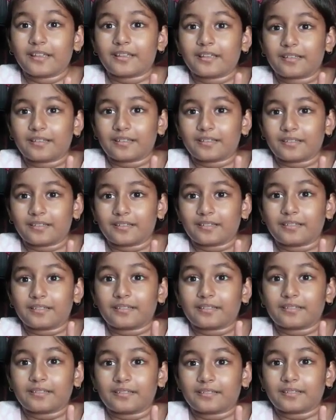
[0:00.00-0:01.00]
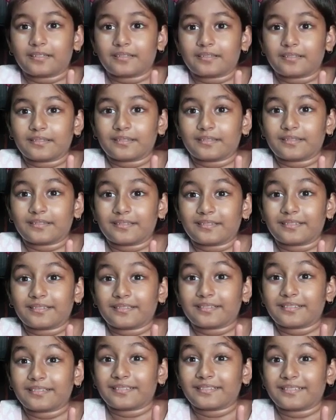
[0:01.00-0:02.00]

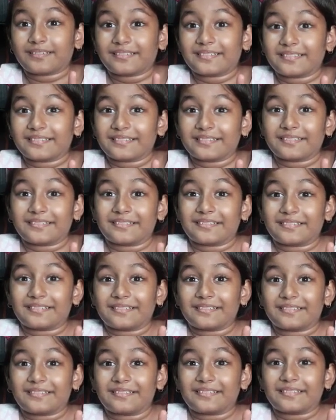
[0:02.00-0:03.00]
[no speech]